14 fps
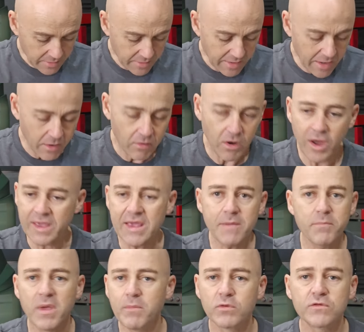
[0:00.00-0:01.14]
I hear
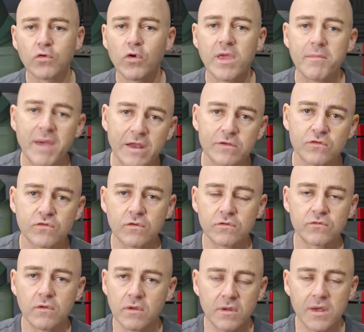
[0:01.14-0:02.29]
people talking about
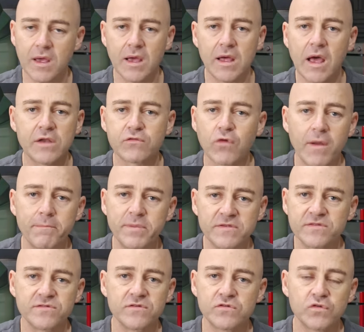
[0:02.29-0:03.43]
a trumpet
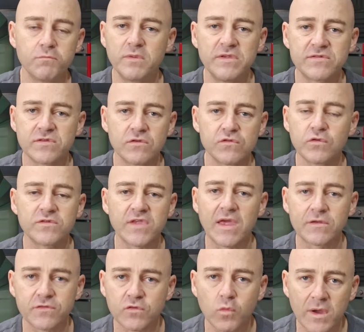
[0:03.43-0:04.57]
should
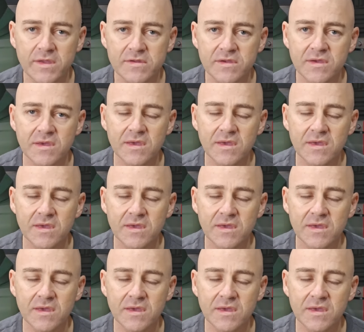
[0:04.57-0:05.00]
sound sweet.